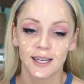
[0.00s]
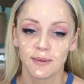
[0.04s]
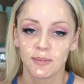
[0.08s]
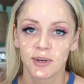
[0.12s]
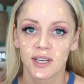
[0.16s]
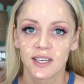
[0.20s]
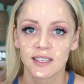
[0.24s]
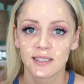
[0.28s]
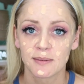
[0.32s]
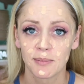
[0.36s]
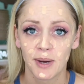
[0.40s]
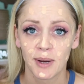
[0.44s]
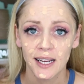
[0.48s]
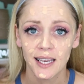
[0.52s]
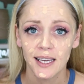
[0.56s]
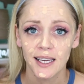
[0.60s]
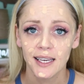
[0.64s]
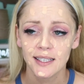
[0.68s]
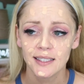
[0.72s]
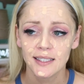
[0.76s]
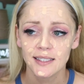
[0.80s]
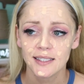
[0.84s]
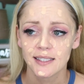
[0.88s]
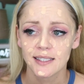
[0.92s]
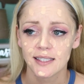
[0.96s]
because my
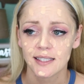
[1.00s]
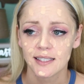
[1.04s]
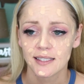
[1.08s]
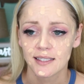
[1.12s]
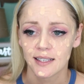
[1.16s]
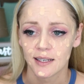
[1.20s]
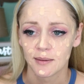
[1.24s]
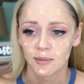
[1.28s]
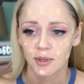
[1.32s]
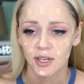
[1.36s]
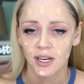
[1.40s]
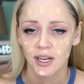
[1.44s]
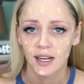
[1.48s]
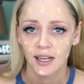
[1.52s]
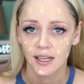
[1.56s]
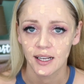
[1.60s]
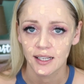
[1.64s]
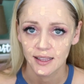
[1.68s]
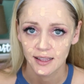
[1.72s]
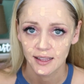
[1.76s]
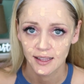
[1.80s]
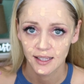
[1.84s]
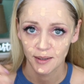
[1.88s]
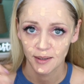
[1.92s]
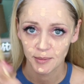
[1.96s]
kids this summer,
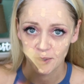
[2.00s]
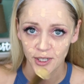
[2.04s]
let